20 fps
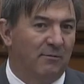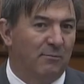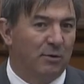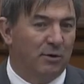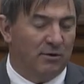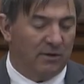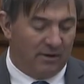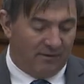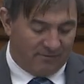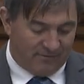
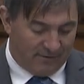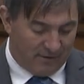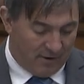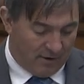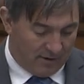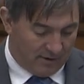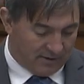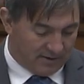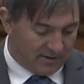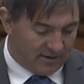Burley
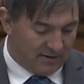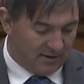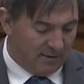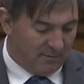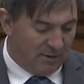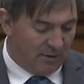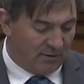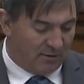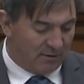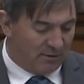Falls,
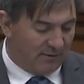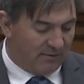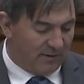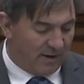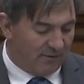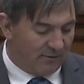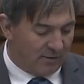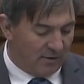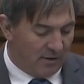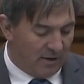about
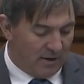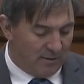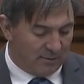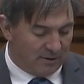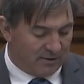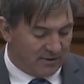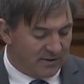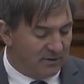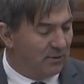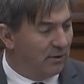35
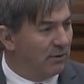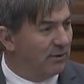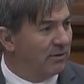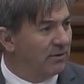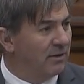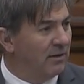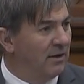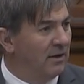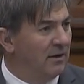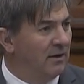kilometres north
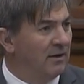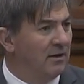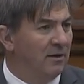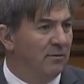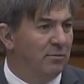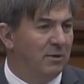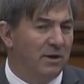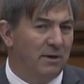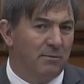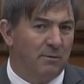of
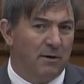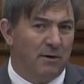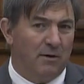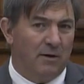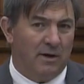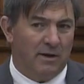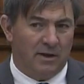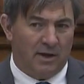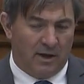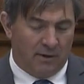Peterborough
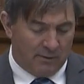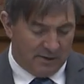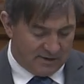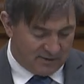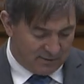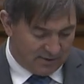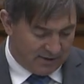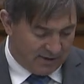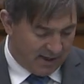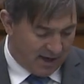on Highway
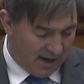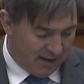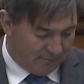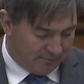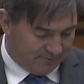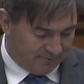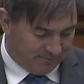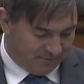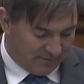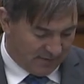28.
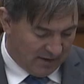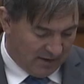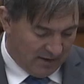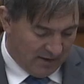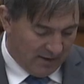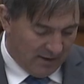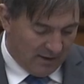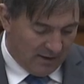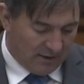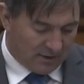
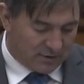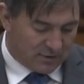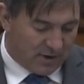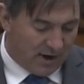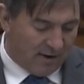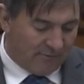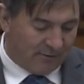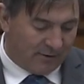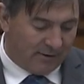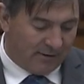
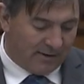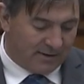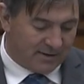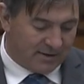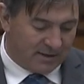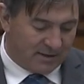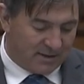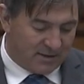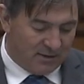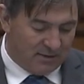Trevor is
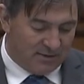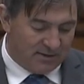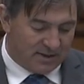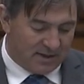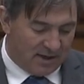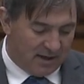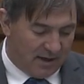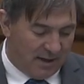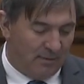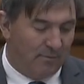the
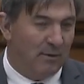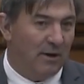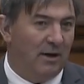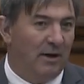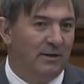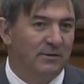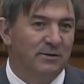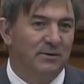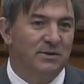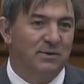two-time
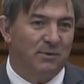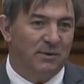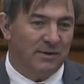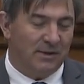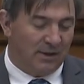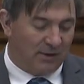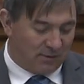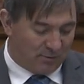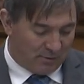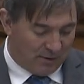
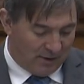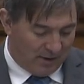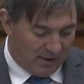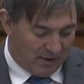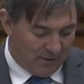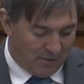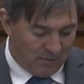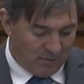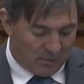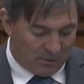
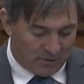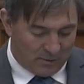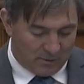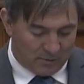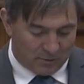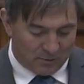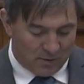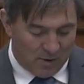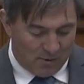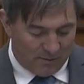under-23 world
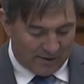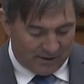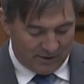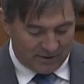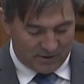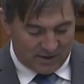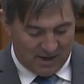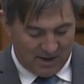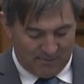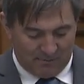rowing
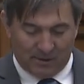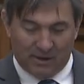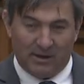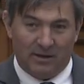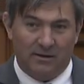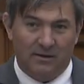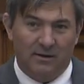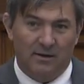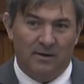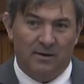
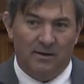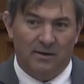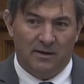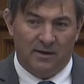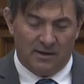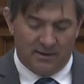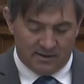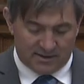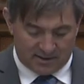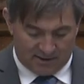champion
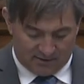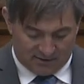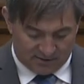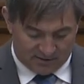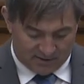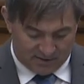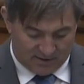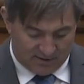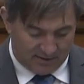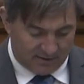in single
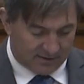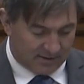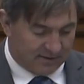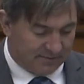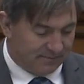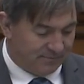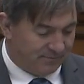sculls.